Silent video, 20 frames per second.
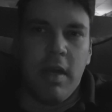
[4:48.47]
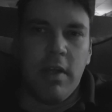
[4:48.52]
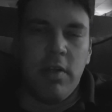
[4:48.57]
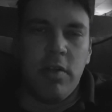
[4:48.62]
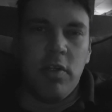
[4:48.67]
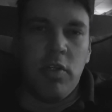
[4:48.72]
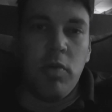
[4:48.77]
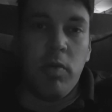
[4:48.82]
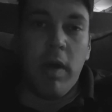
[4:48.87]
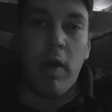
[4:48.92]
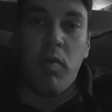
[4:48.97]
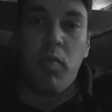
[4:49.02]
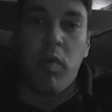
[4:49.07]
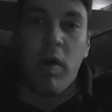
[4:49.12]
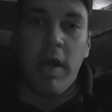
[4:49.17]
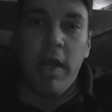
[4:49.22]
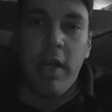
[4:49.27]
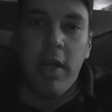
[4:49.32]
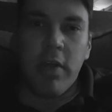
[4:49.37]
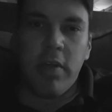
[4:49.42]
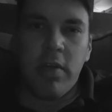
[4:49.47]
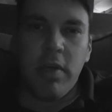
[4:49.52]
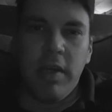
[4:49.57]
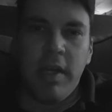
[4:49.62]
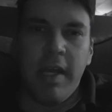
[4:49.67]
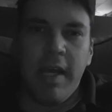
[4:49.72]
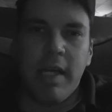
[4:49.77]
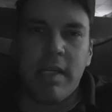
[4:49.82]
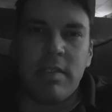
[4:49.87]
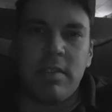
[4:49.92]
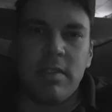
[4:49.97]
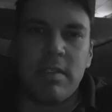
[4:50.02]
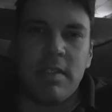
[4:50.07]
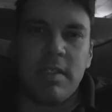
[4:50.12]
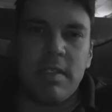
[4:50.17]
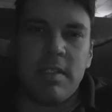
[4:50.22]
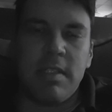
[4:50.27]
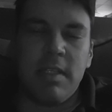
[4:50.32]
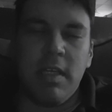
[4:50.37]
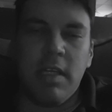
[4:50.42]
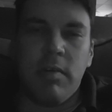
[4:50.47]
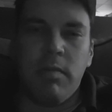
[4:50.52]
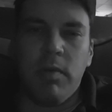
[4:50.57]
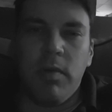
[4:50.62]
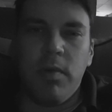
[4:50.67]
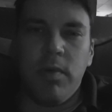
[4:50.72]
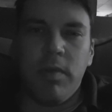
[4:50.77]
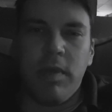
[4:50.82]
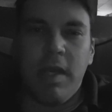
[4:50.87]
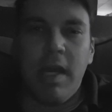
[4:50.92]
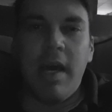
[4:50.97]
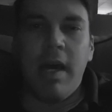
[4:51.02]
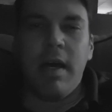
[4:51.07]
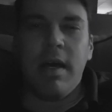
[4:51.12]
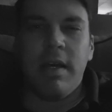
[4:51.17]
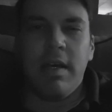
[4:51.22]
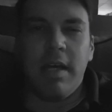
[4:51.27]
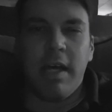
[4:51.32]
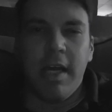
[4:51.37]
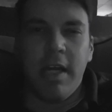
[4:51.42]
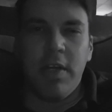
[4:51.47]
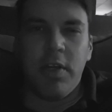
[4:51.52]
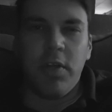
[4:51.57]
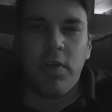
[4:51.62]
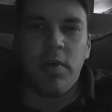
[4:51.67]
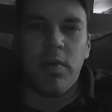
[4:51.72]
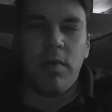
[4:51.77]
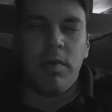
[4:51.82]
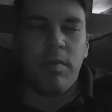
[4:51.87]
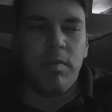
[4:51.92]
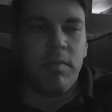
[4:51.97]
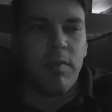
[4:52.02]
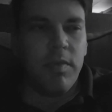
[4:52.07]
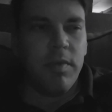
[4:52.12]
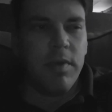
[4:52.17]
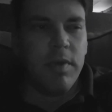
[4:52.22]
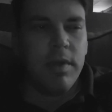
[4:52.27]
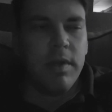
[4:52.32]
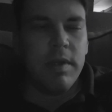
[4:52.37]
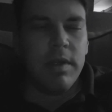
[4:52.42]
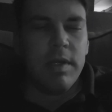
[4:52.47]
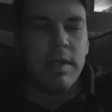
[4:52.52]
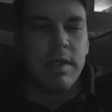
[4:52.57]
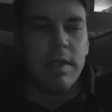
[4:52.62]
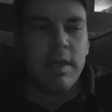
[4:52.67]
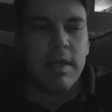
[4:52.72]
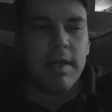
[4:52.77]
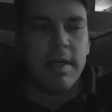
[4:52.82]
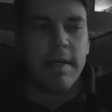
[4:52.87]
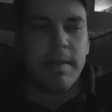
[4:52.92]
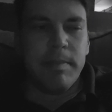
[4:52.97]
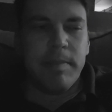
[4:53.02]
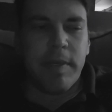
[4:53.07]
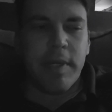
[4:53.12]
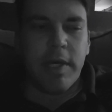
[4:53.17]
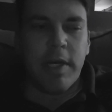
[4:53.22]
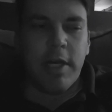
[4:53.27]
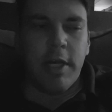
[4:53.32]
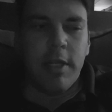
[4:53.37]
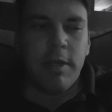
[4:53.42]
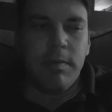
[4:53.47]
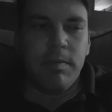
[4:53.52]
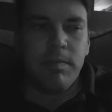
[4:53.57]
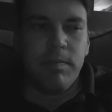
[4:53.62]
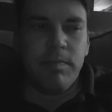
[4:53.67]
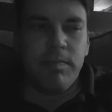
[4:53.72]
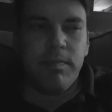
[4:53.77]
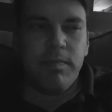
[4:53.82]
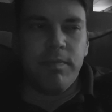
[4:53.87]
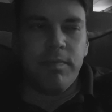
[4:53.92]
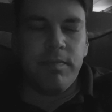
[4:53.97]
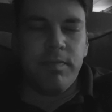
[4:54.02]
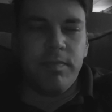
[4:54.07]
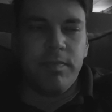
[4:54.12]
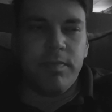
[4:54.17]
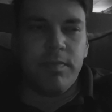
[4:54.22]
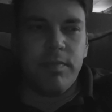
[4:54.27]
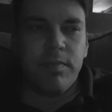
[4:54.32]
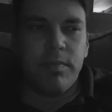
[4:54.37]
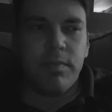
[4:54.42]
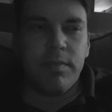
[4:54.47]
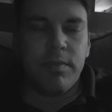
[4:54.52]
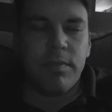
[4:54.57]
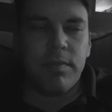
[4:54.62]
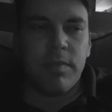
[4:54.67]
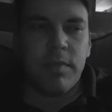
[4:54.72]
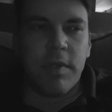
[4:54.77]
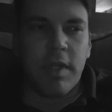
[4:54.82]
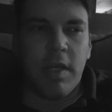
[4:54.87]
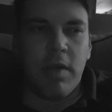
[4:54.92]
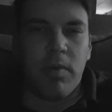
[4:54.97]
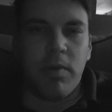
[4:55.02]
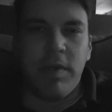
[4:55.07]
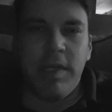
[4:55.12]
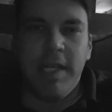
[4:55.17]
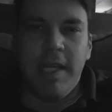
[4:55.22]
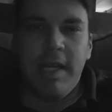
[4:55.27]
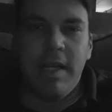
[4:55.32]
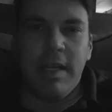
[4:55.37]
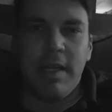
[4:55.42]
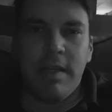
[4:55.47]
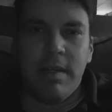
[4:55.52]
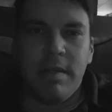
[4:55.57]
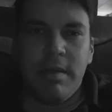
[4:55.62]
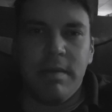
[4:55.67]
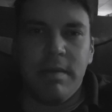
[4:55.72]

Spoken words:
Do I want a good Exorcist sequel? Yeah, I do. But I don't need it.